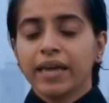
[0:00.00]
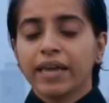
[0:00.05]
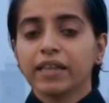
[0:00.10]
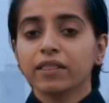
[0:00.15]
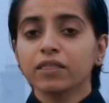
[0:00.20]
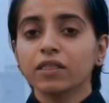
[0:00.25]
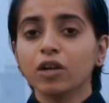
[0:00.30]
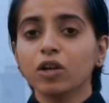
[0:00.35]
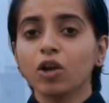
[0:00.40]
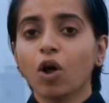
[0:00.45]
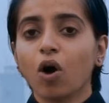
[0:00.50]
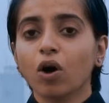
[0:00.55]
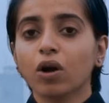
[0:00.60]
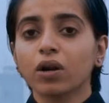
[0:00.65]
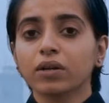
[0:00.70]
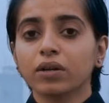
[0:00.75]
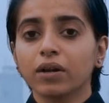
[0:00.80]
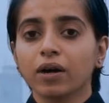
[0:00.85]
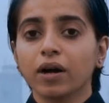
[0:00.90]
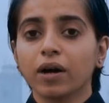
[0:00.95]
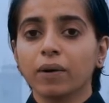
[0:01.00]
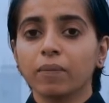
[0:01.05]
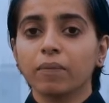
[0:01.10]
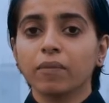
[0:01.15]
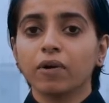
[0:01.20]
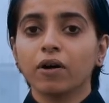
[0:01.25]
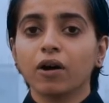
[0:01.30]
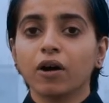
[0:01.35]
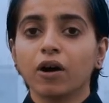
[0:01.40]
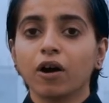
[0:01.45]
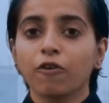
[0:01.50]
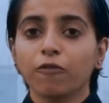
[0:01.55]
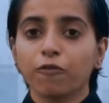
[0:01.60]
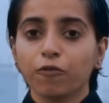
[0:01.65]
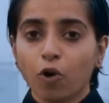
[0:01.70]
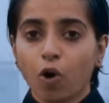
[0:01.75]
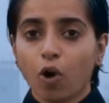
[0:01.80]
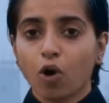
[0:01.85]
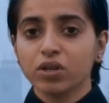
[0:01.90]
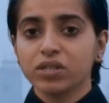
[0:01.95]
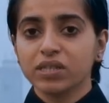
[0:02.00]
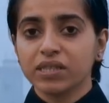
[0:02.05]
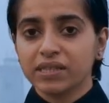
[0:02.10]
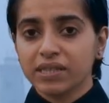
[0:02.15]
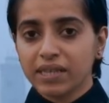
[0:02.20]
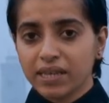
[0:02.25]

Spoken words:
in the long term, of course,